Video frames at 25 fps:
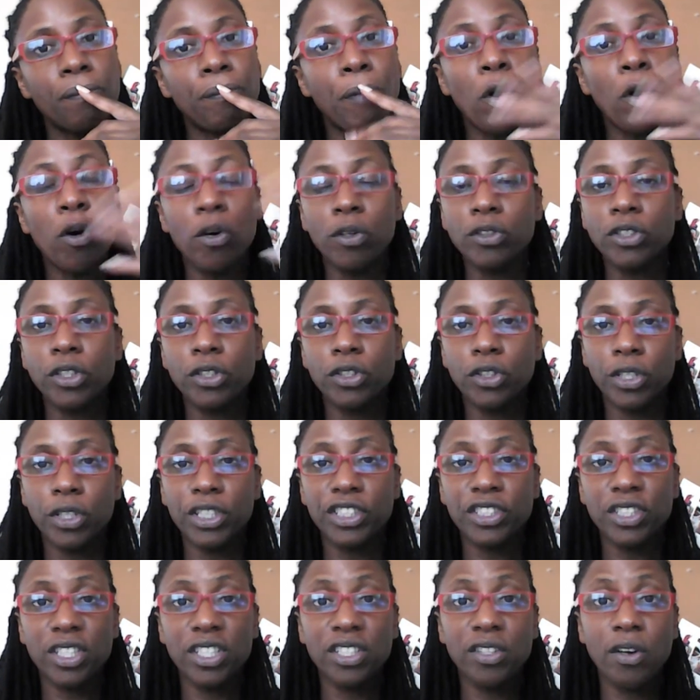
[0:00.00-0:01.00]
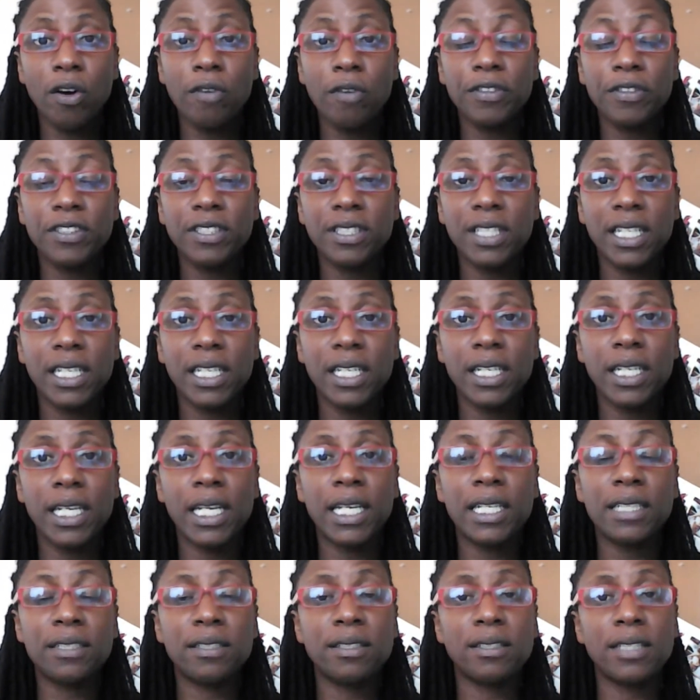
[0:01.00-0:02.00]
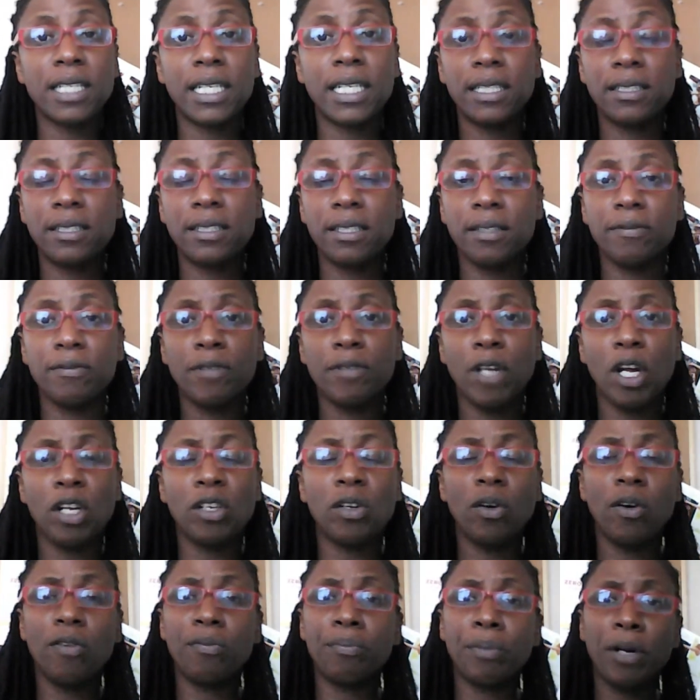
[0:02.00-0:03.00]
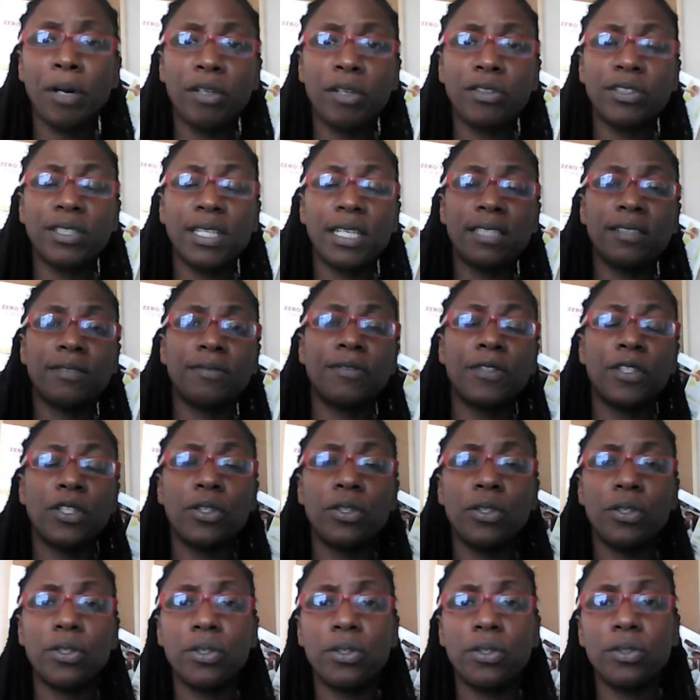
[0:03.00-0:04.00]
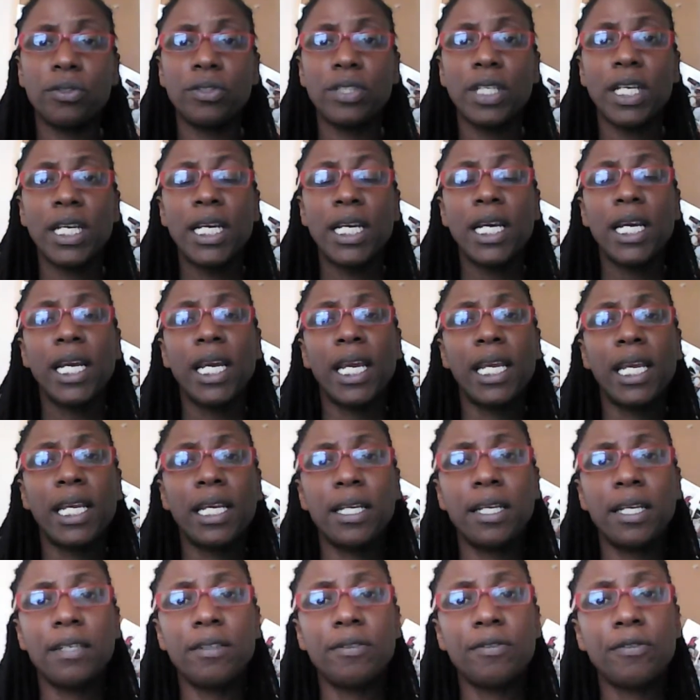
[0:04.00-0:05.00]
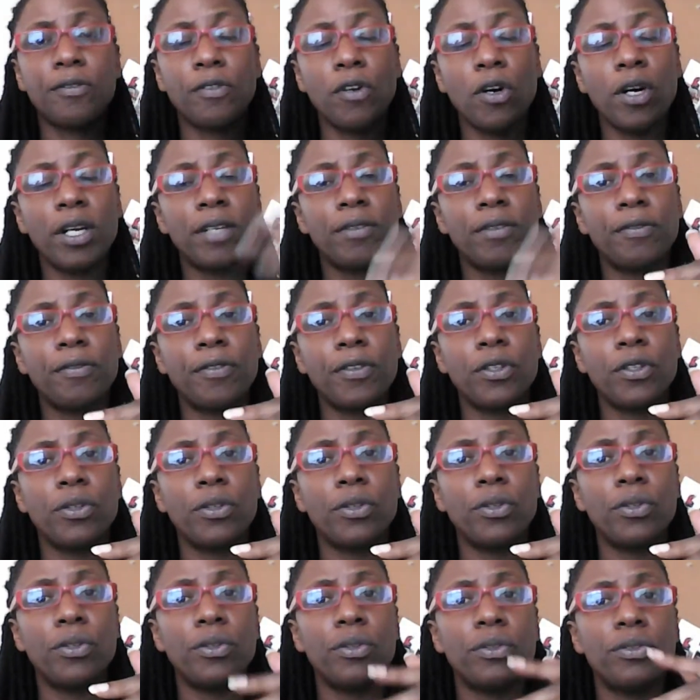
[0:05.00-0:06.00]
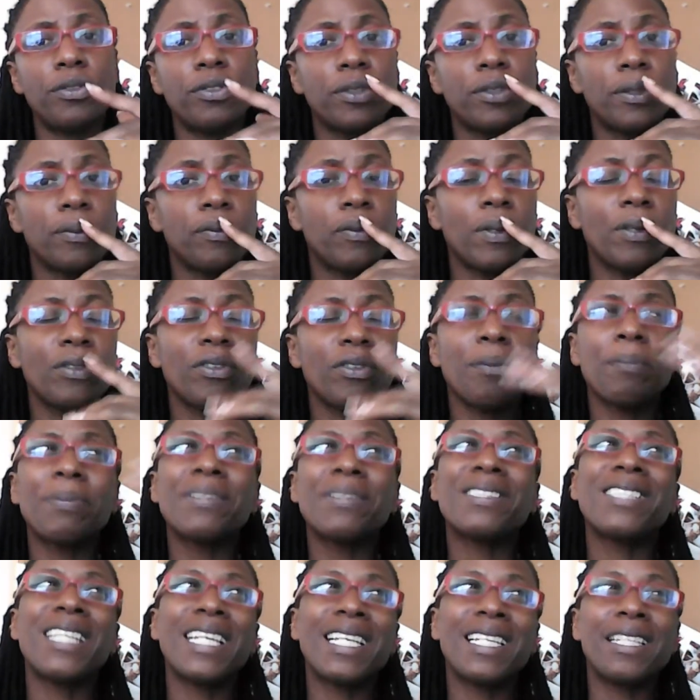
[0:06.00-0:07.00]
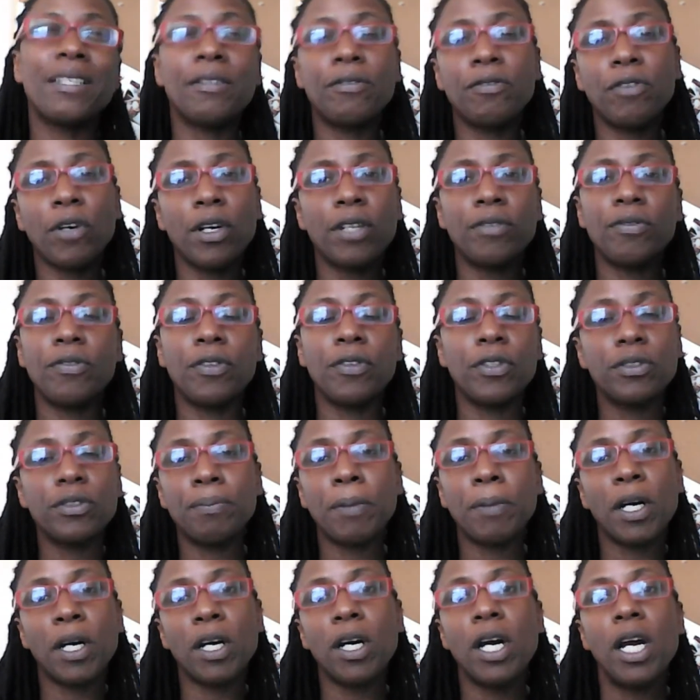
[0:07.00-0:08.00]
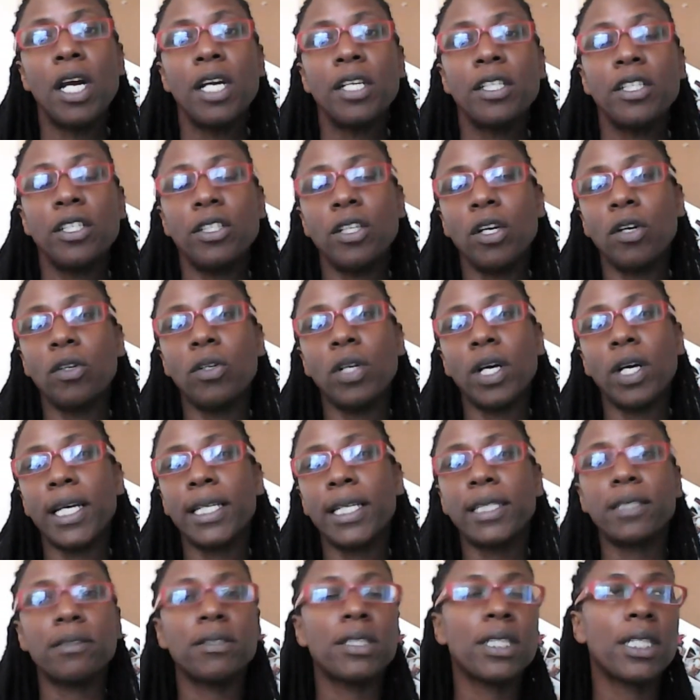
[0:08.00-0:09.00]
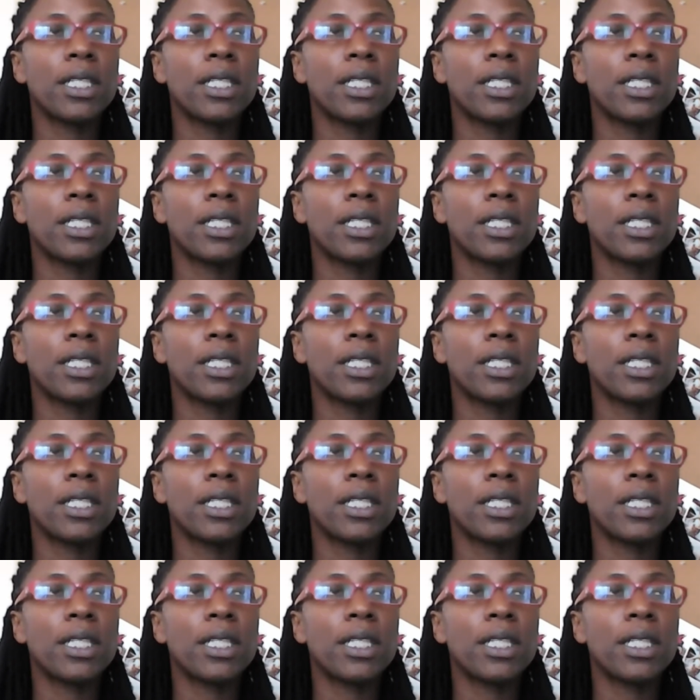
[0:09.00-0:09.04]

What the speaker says: poor nutrition, obviously, it's eating a lot of processed foods, eating fried foods. Well, not particularly fried foods, but like